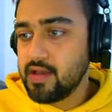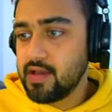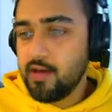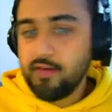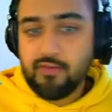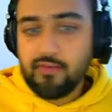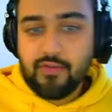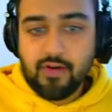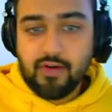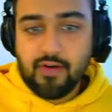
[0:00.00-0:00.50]

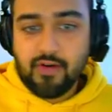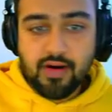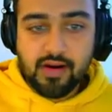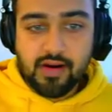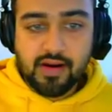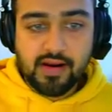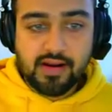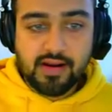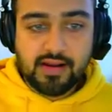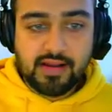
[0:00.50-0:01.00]

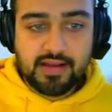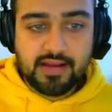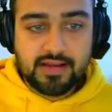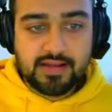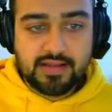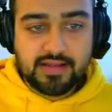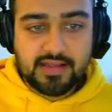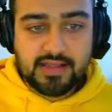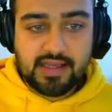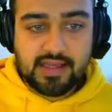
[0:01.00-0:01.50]
for
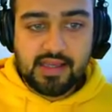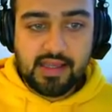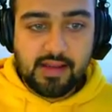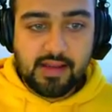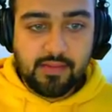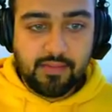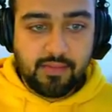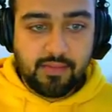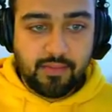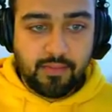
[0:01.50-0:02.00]
C
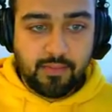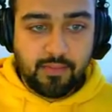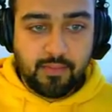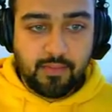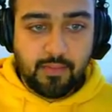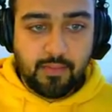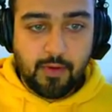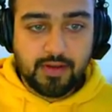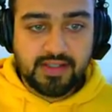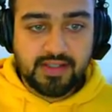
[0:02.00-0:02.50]

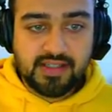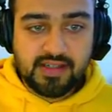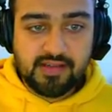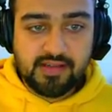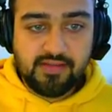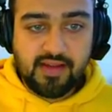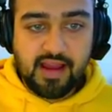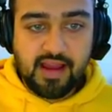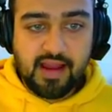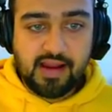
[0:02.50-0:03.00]
positive
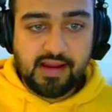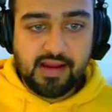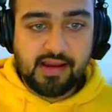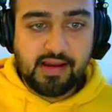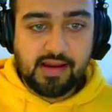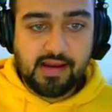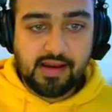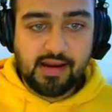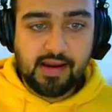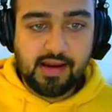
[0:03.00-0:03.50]
and
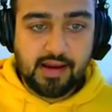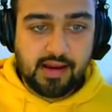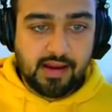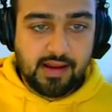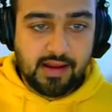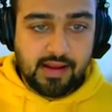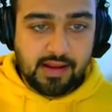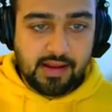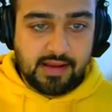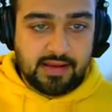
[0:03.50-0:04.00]

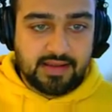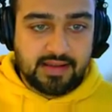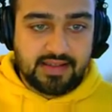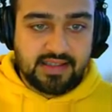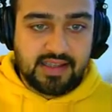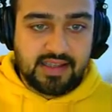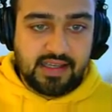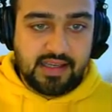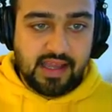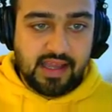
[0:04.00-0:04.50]

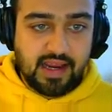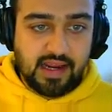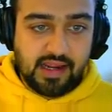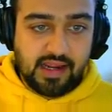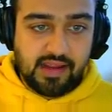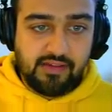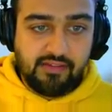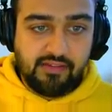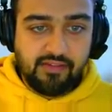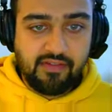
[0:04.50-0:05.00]
C
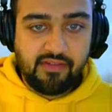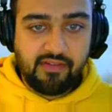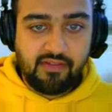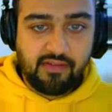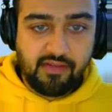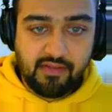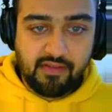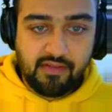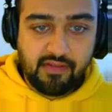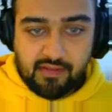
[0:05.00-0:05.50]
negative,
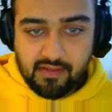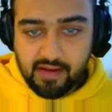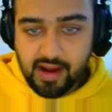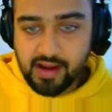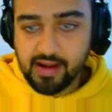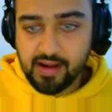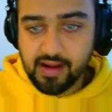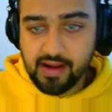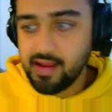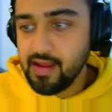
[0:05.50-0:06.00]
right,
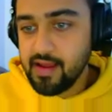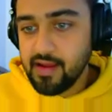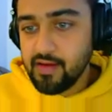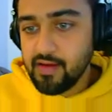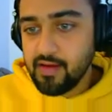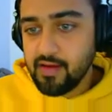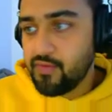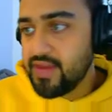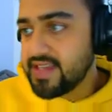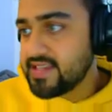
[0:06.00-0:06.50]

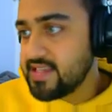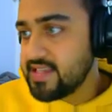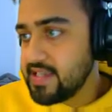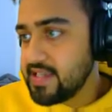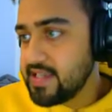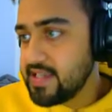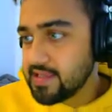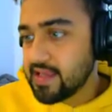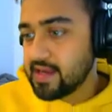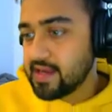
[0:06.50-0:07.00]
we
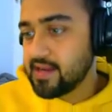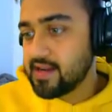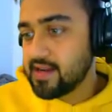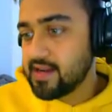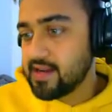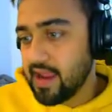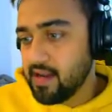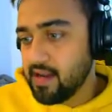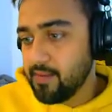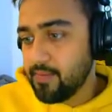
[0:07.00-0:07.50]
see that
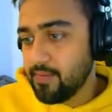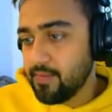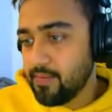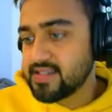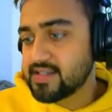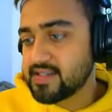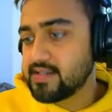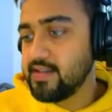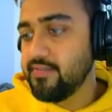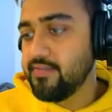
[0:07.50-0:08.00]
9 upon
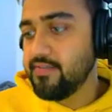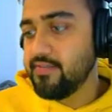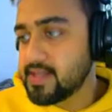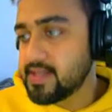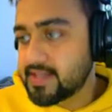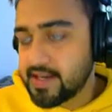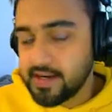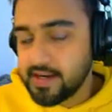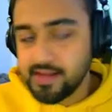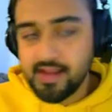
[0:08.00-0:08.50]
64 is
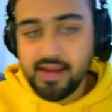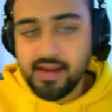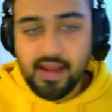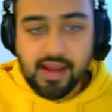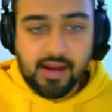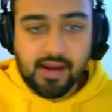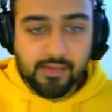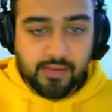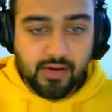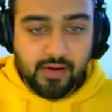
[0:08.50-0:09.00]
greater than
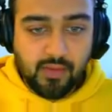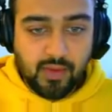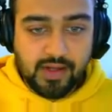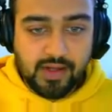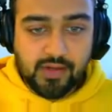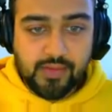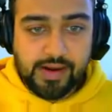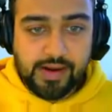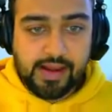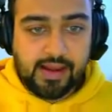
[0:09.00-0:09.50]
9 upon
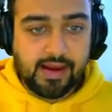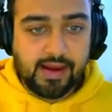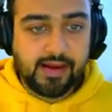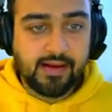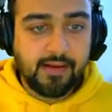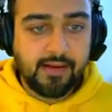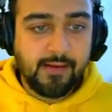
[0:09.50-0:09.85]
128.